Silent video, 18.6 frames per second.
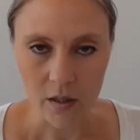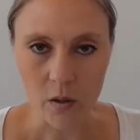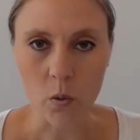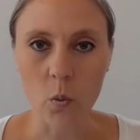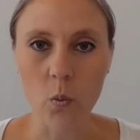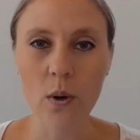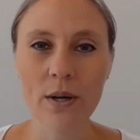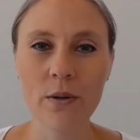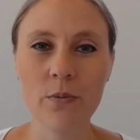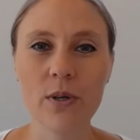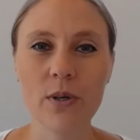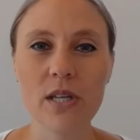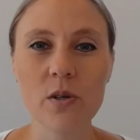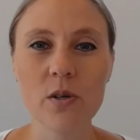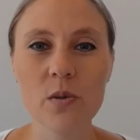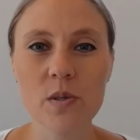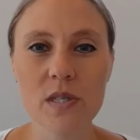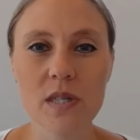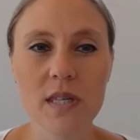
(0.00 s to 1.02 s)
when we
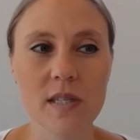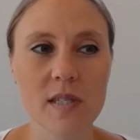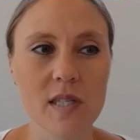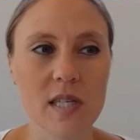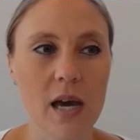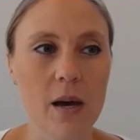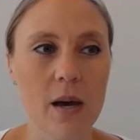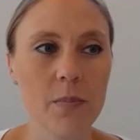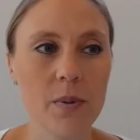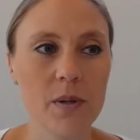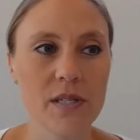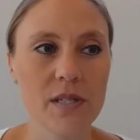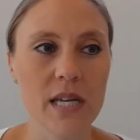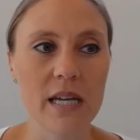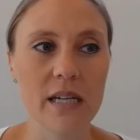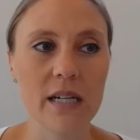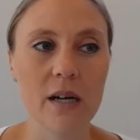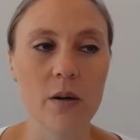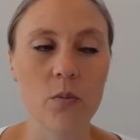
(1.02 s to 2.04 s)
use the sample
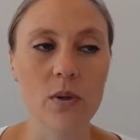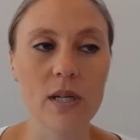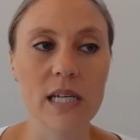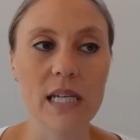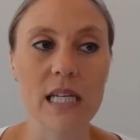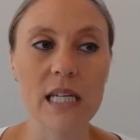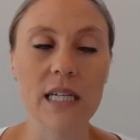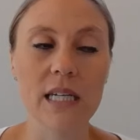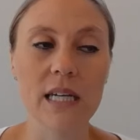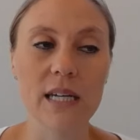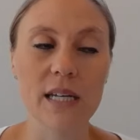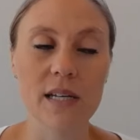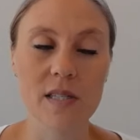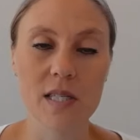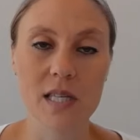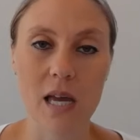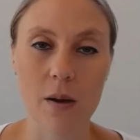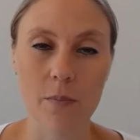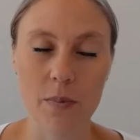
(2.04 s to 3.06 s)
data, we needed a
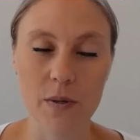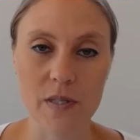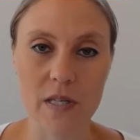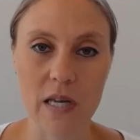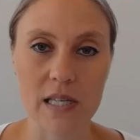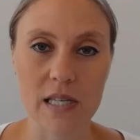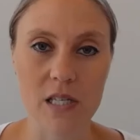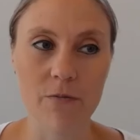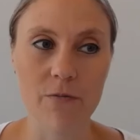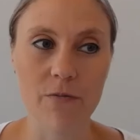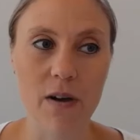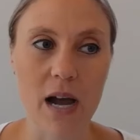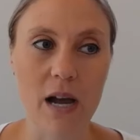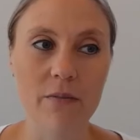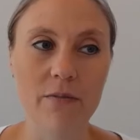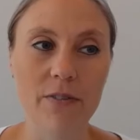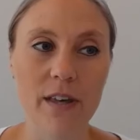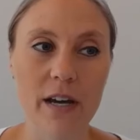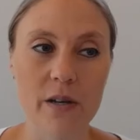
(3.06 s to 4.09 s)
sample size of
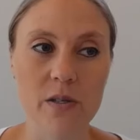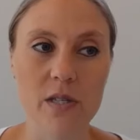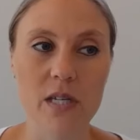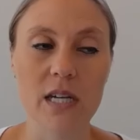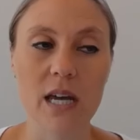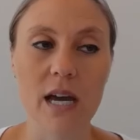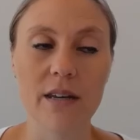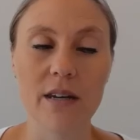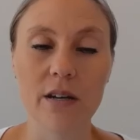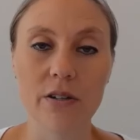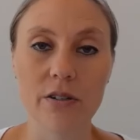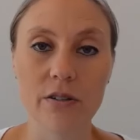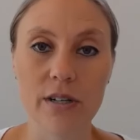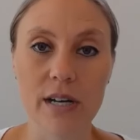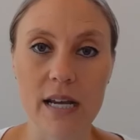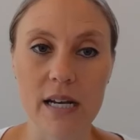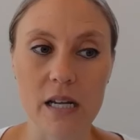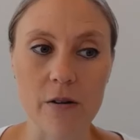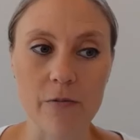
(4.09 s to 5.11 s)

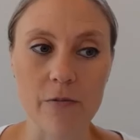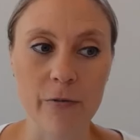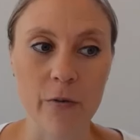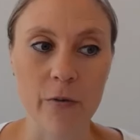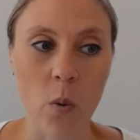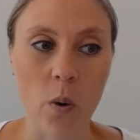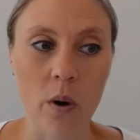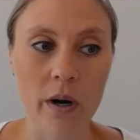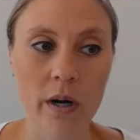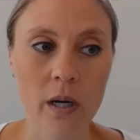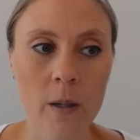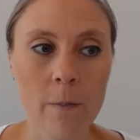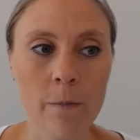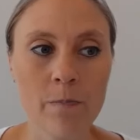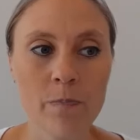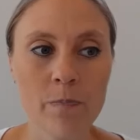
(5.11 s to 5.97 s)
5,984.